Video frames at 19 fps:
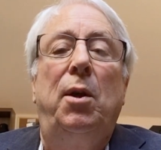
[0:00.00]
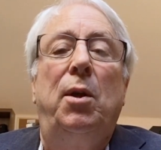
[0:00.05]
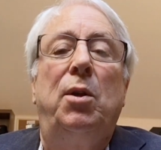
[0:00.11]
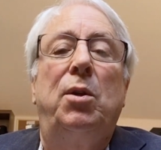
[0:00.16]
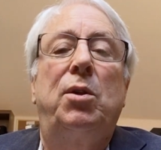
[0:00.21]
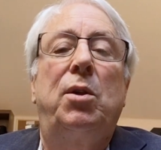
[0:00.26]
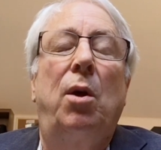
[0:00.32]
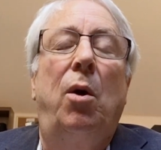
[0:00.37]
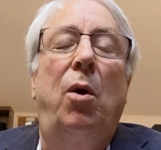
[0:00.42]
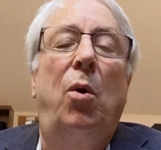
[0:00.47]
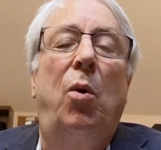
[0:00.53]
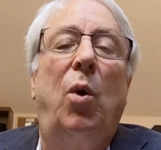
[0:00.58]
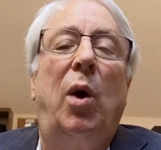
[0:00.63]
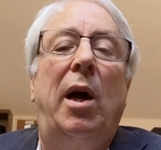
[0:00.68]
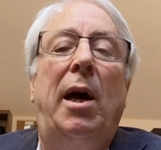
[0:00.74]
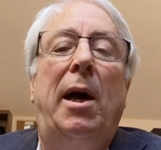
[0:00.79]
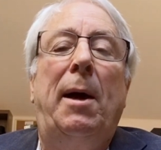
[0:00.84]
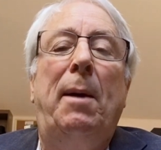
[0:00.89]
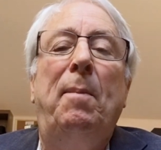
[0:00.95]
So
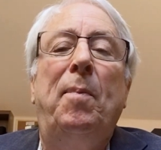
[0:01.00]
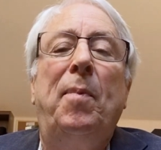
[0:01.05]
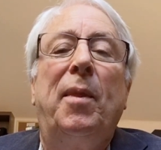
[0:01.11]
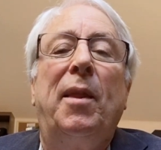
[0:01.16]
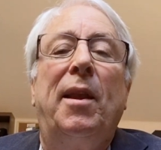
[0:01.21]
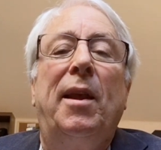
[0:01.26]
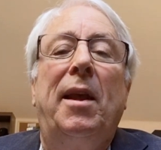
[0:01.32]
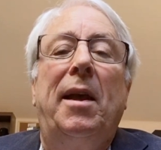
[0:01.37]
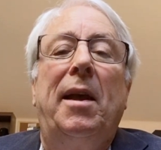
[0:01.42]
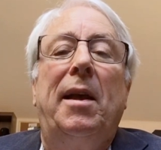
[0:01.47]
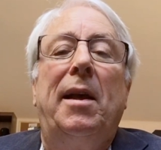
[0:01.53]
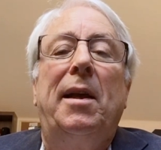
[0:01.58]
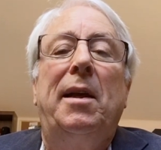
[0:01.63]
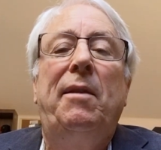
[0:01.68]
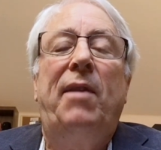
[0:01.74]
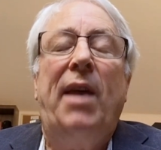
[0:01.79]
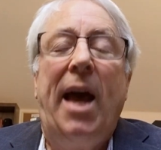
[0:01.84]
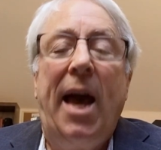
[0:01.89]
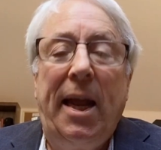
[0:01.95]

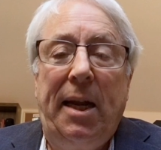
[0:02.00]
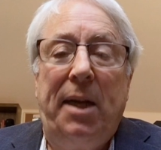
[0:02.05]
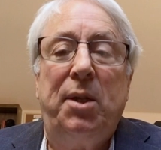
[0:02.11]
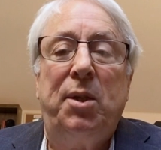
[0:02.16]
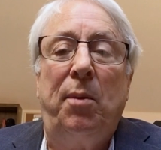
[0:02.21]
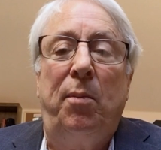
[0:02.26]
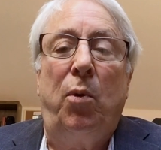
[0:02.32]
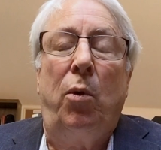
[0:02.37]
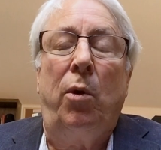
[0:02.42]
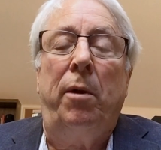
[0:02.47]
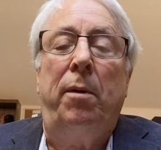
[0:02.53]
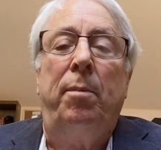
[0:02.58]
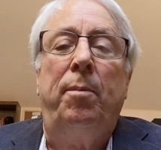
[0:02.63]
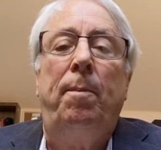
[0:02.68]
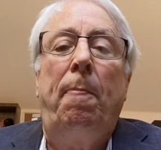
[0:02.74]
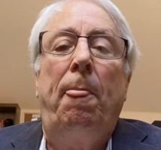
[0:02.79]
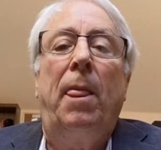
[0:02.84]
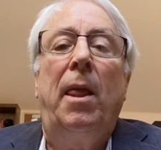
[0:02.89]
that is important.